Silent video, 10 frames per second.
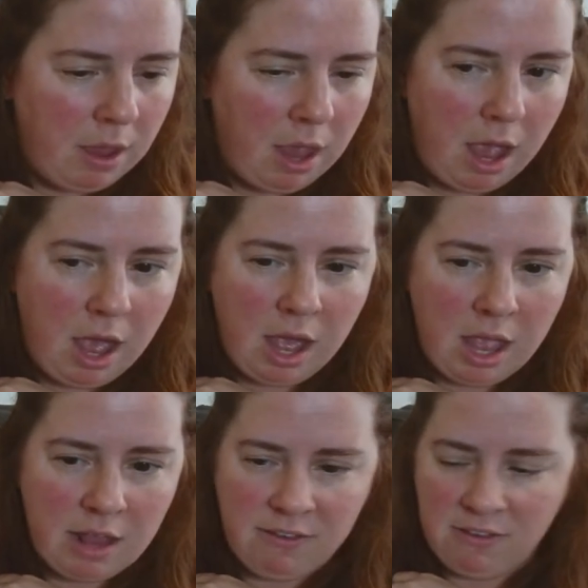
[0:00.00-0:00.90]
Uh,
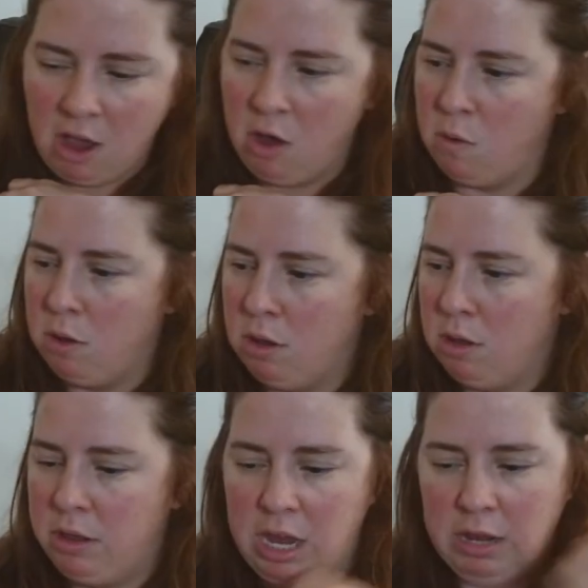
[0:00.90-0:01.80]
and so
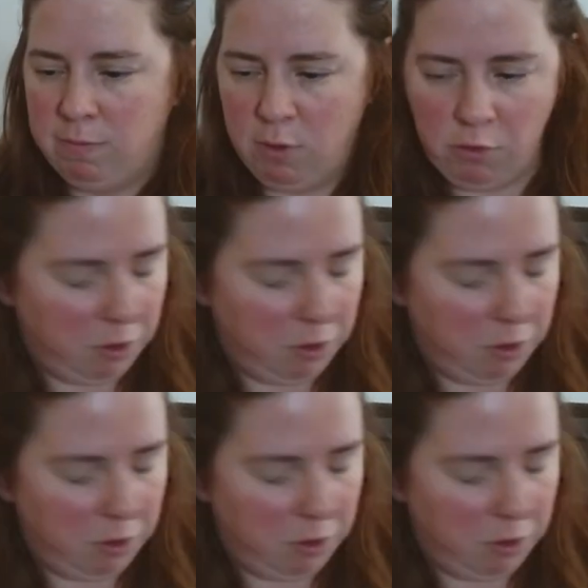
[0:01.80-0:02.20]
like those are